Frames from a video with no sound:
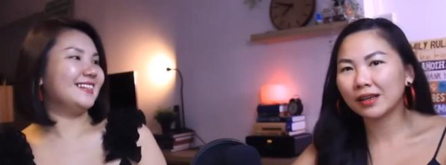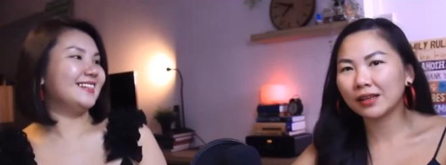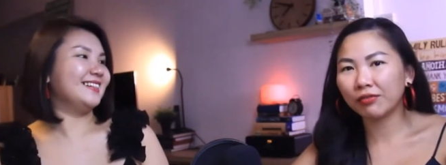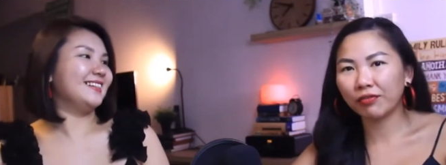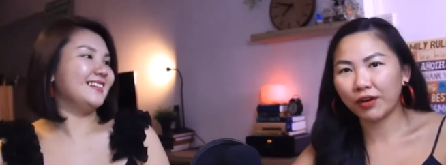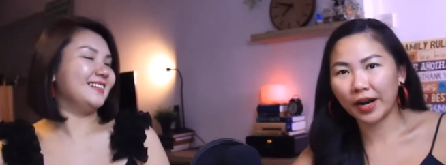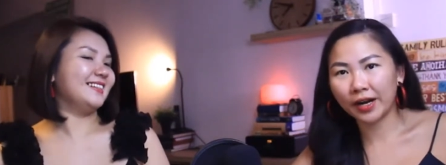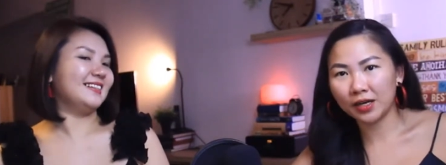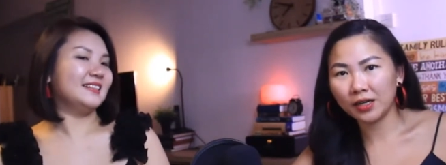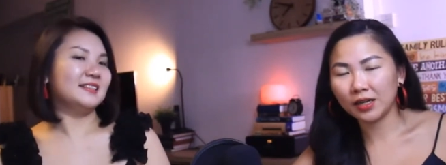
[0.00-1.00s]
Speaker 1: the
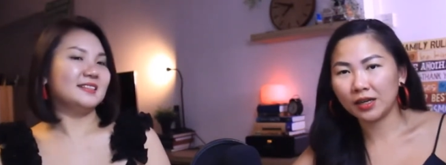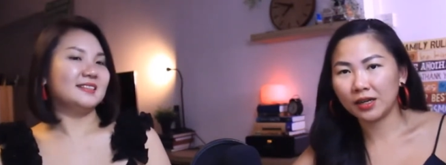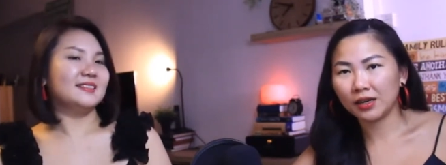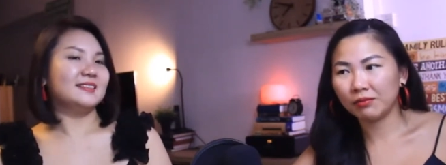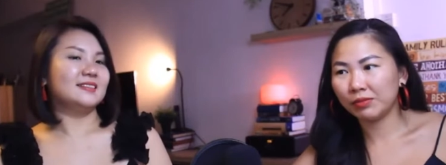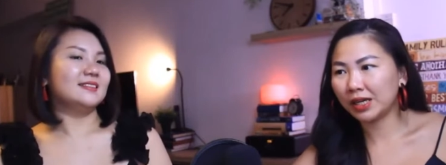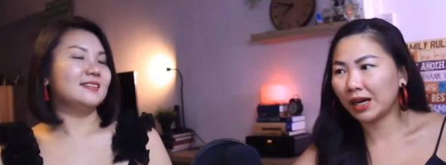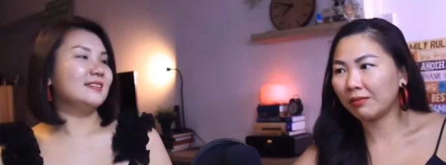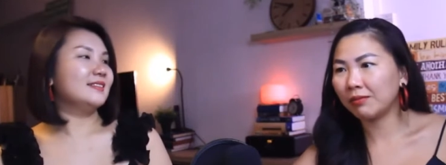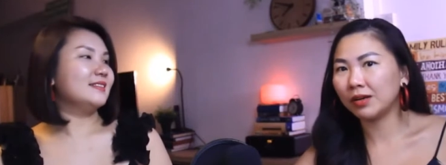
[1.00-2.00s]
friend
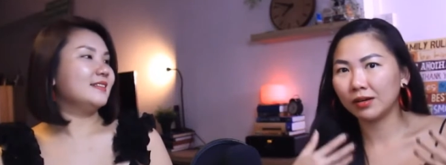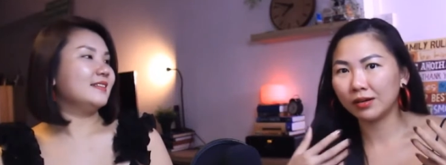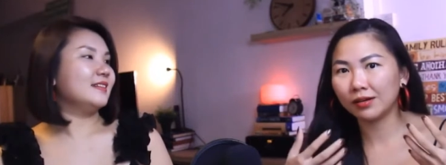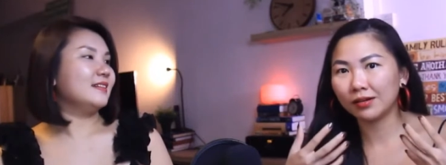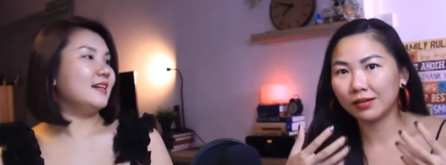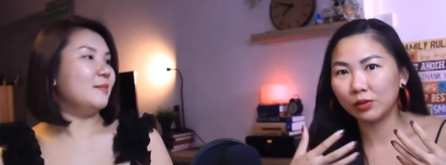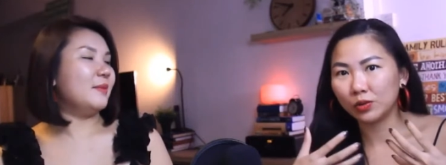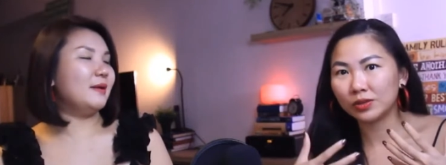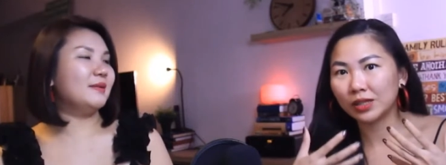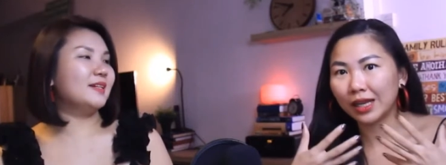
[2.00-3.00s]
become a
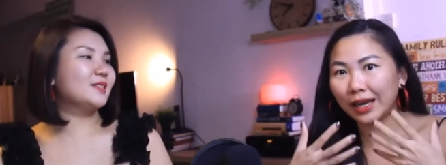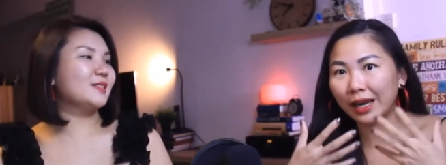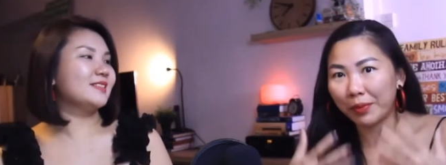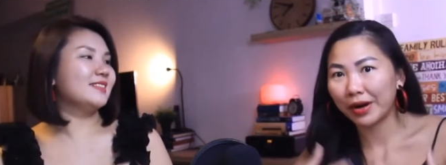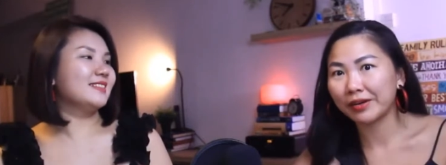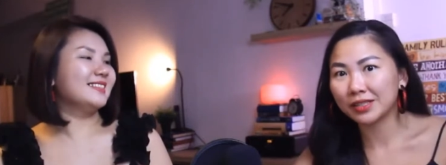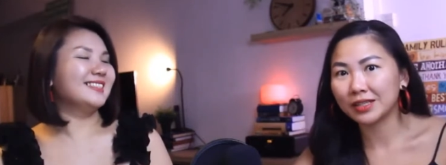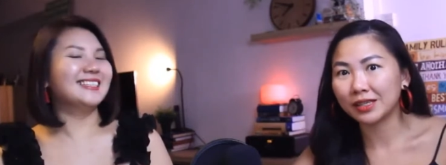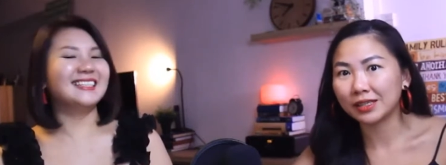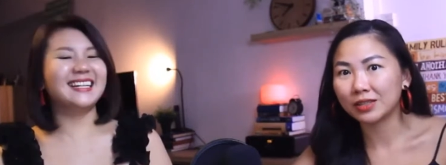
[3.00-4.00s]
embarrassed like,
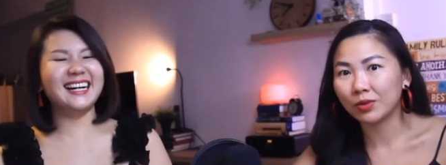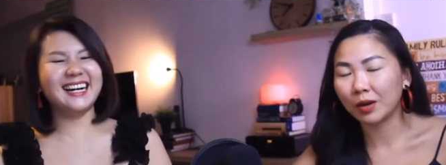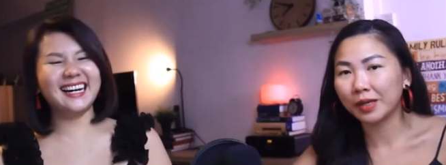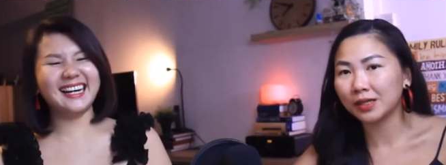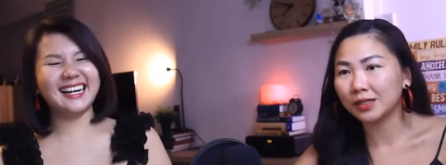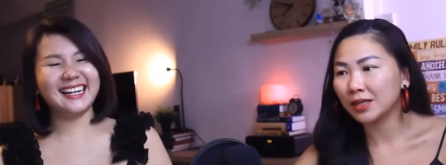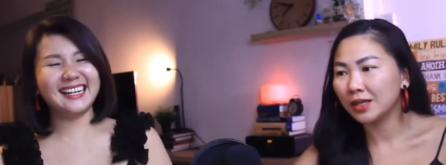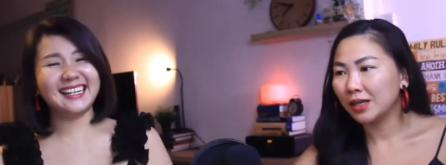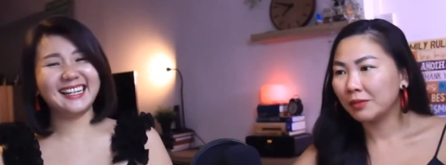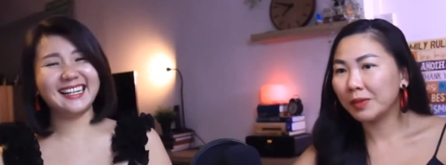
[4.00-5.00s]
embarrassing as well because
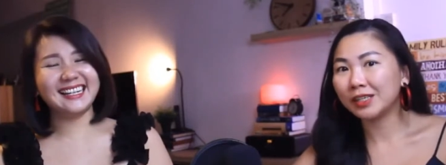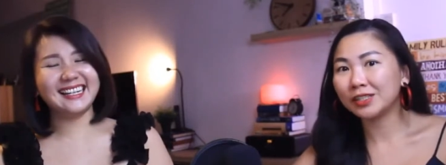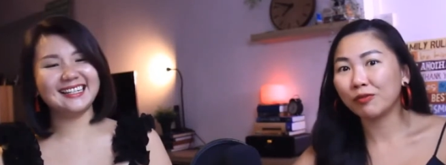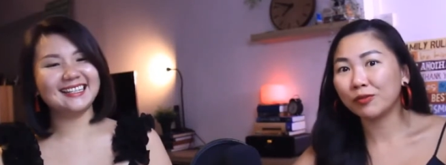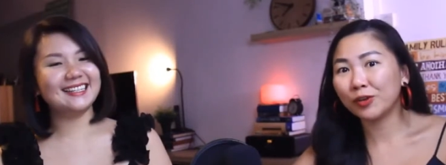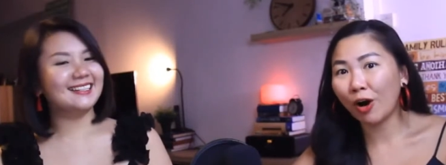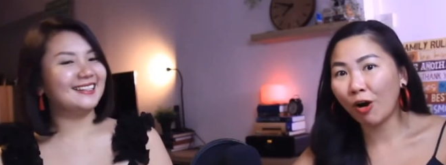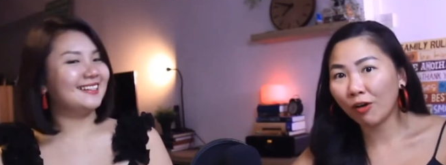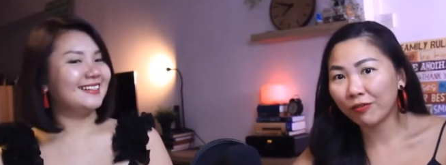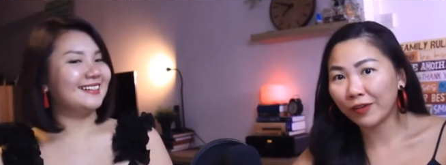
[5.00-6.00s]
because of
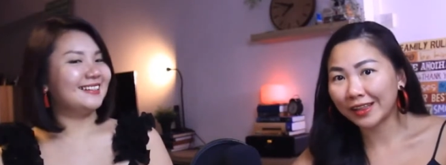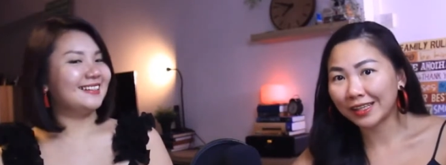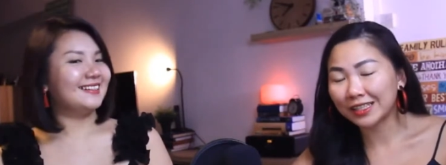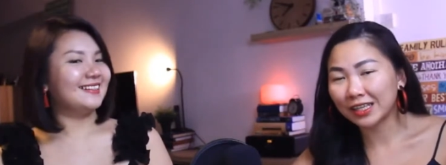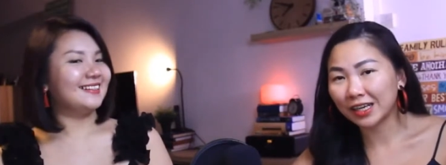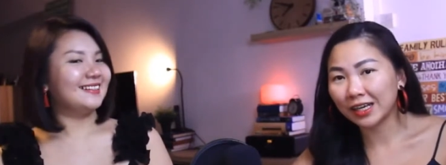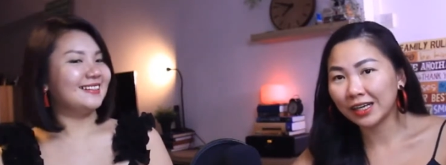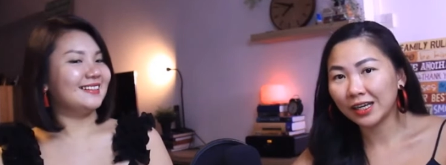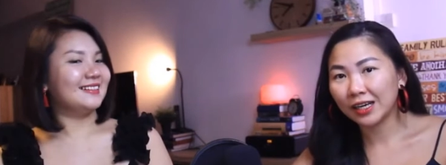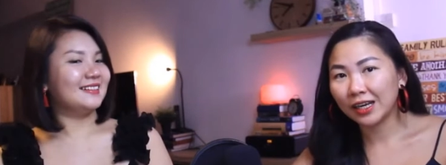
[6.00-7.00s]
your fantasy
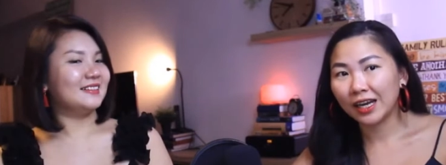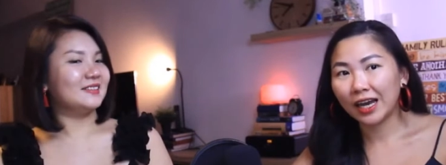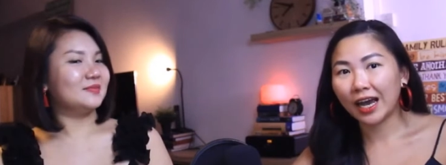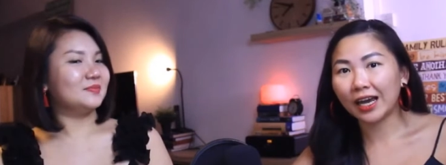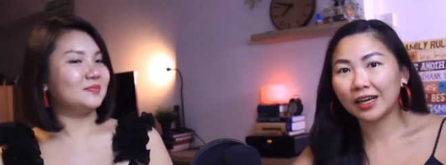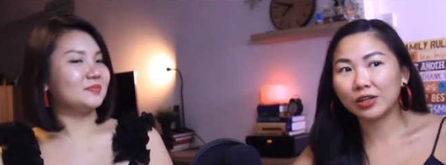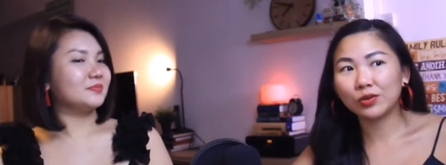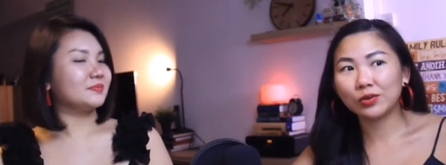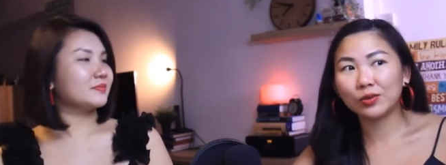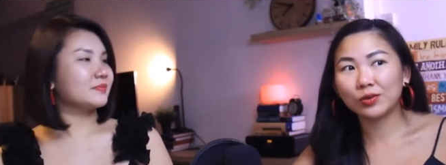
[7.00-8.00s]
and
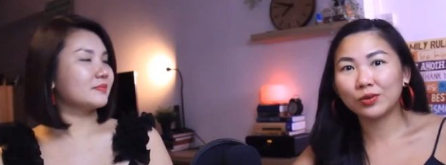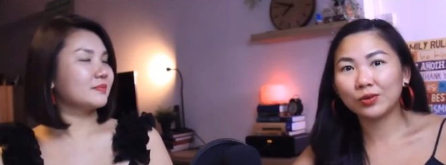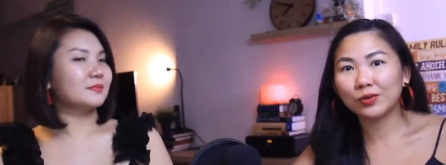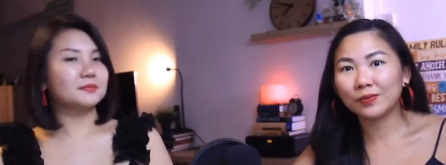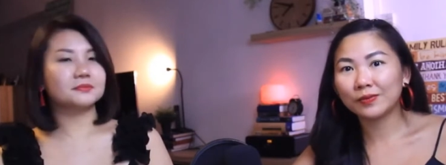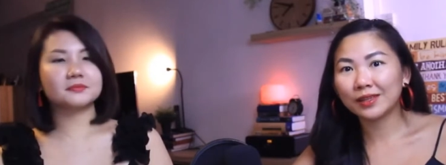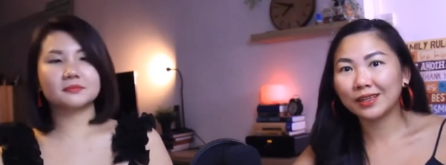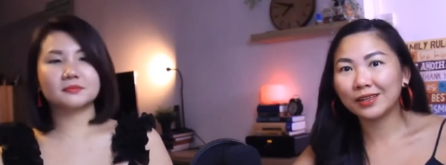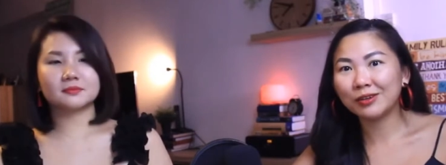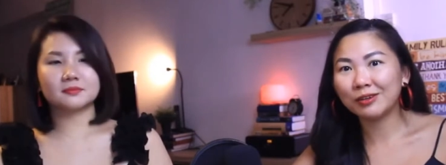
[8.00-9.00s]
you
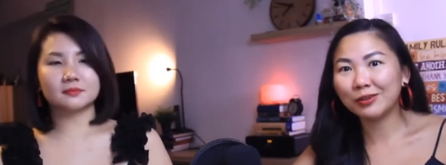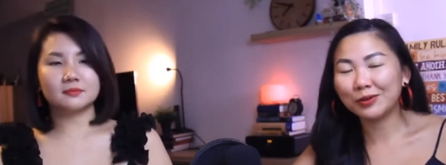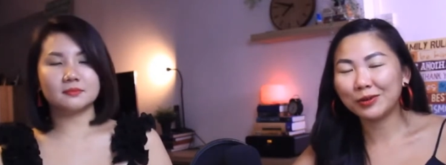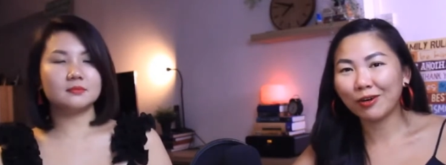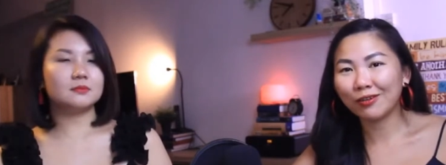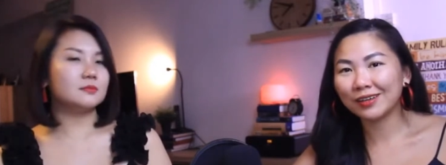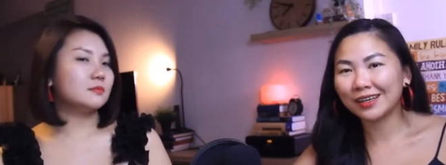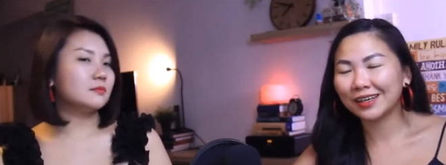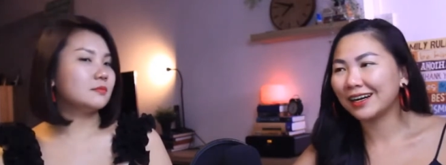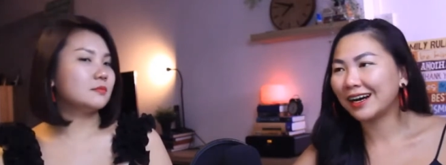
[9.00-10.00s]
you know you don't
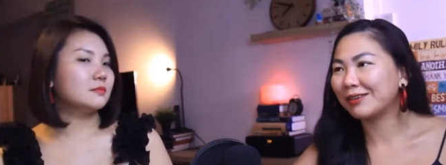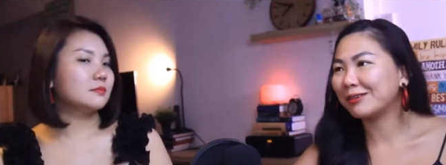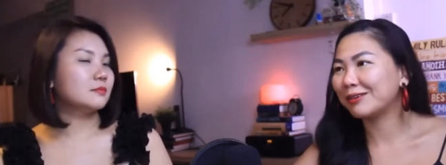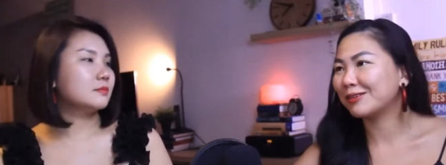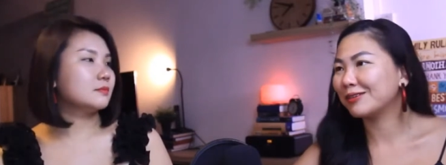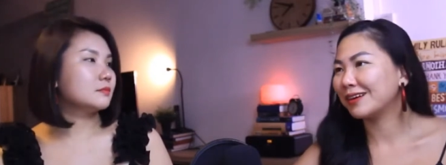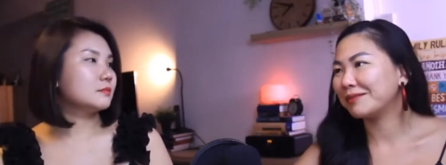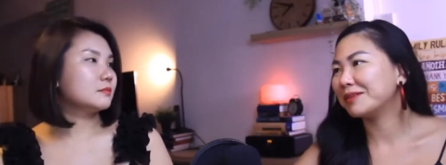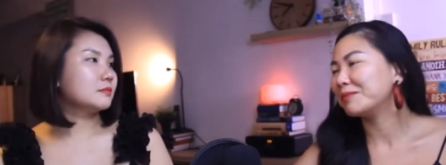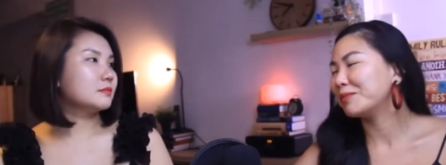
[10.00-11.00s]
i don't know i
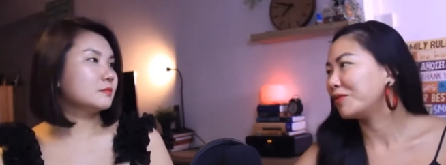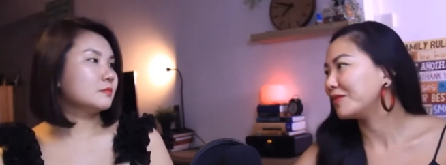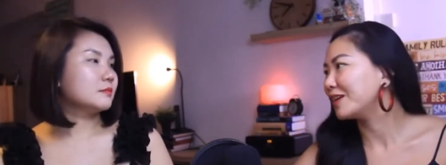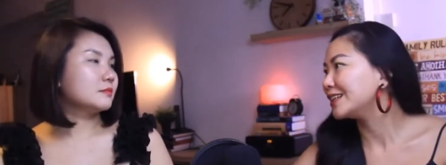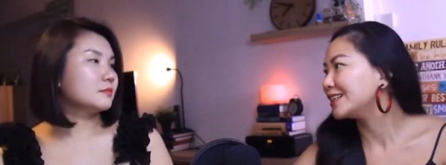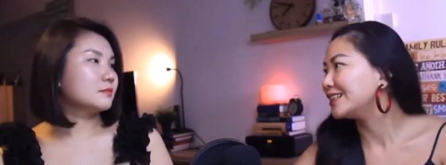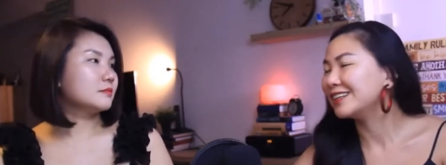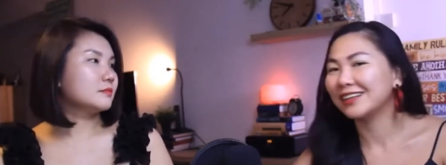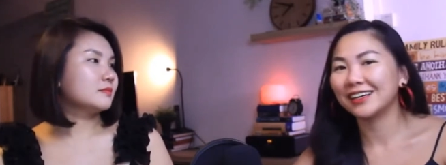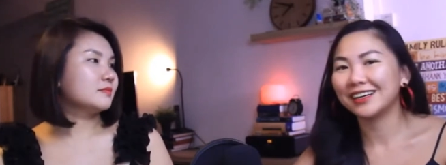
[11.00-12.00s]
mean both guy
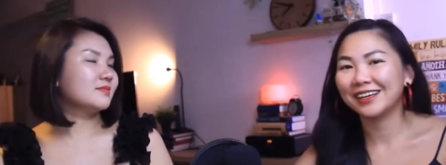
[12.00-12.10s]
idiot lah